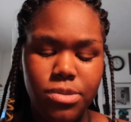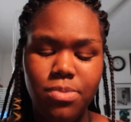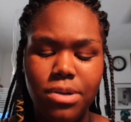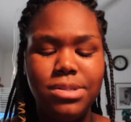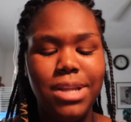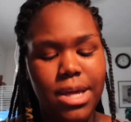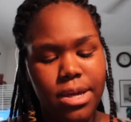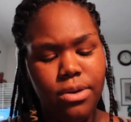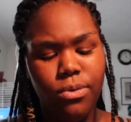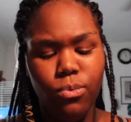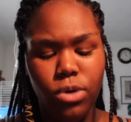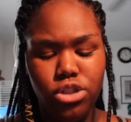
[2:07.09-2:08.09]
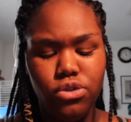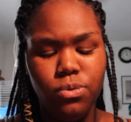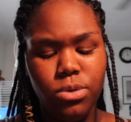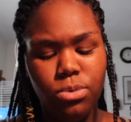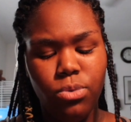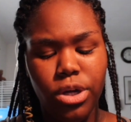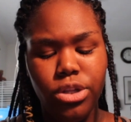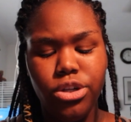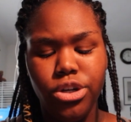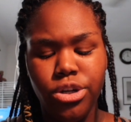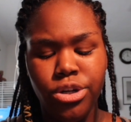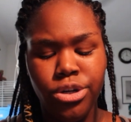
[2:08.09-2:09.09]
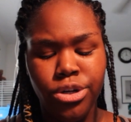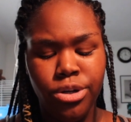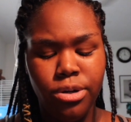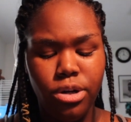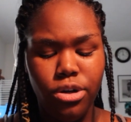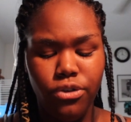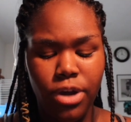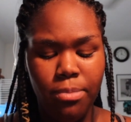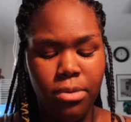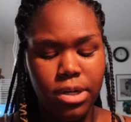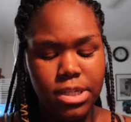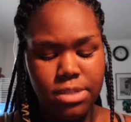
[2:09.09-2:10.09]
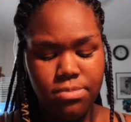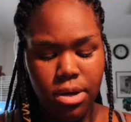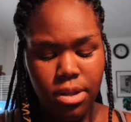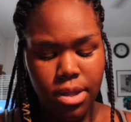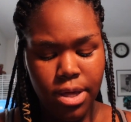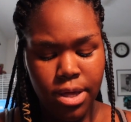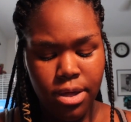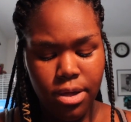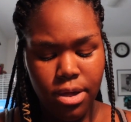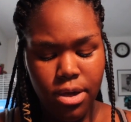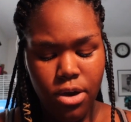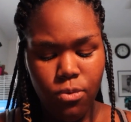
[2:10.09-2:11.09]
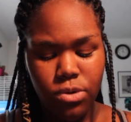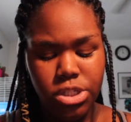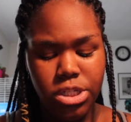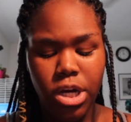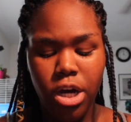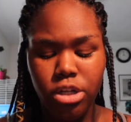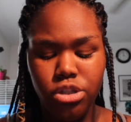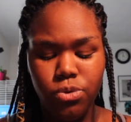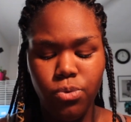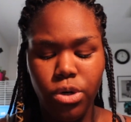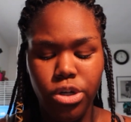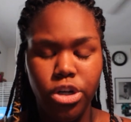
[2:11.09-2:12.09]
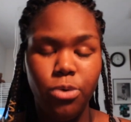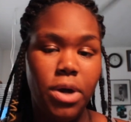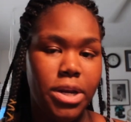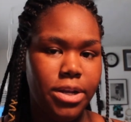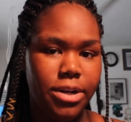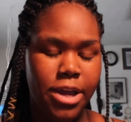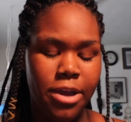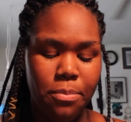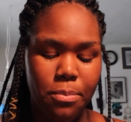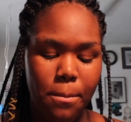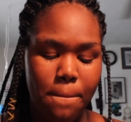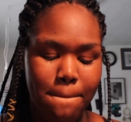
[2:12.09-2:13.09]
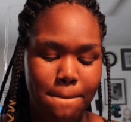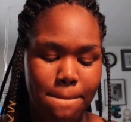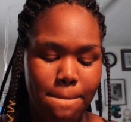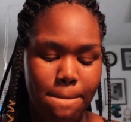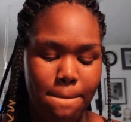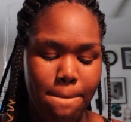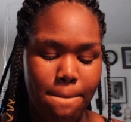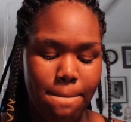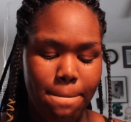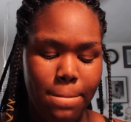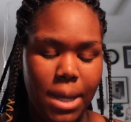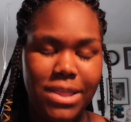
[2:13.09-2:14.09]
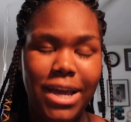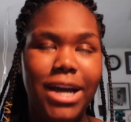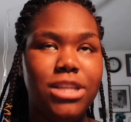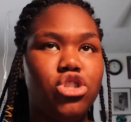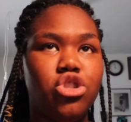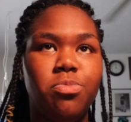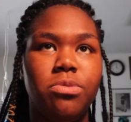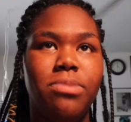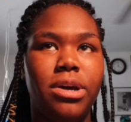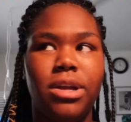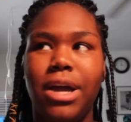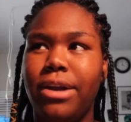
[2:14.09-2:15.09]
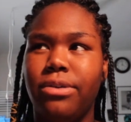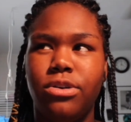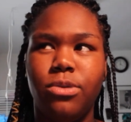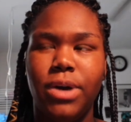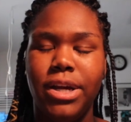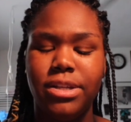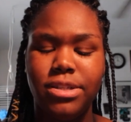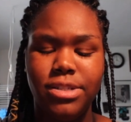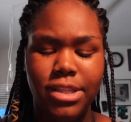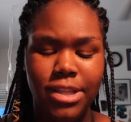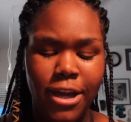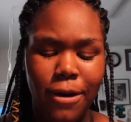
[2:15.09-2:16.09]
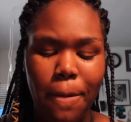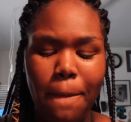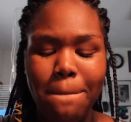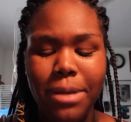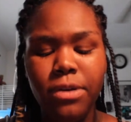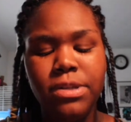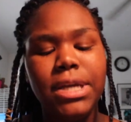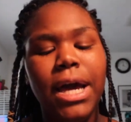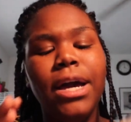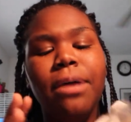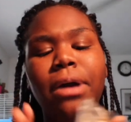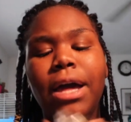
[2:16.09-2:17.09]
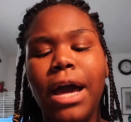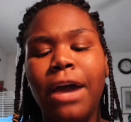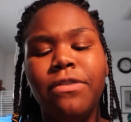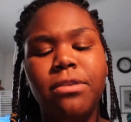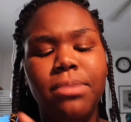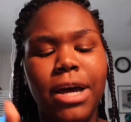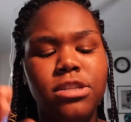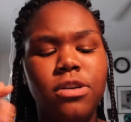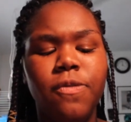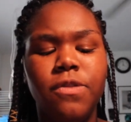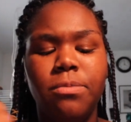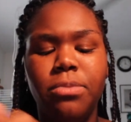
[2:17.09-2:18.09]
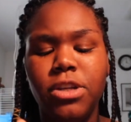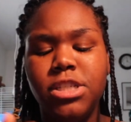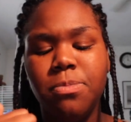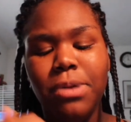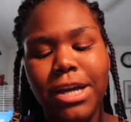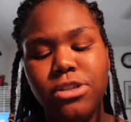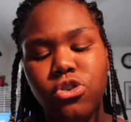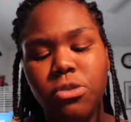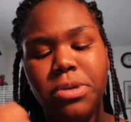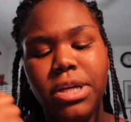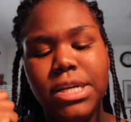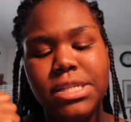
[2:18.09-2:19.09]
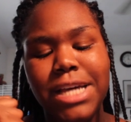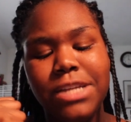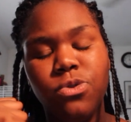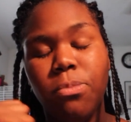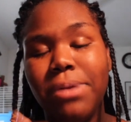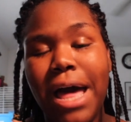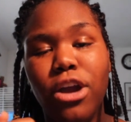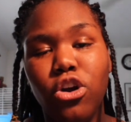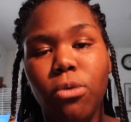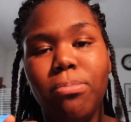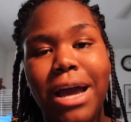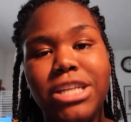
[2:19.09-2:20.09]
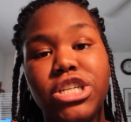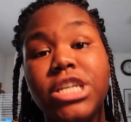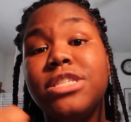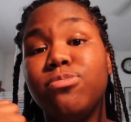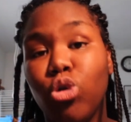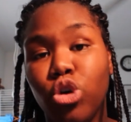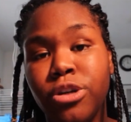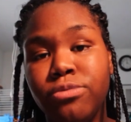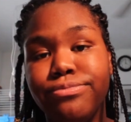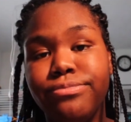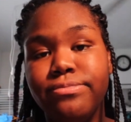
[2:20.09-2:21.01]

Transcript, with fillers: It smells like what you would want your grandma to smell like when she hugs you on your wedding day that got super meta i don't know why i did said that but anyways i got my african black soap from the beauty supply store because that's where black girl magic is born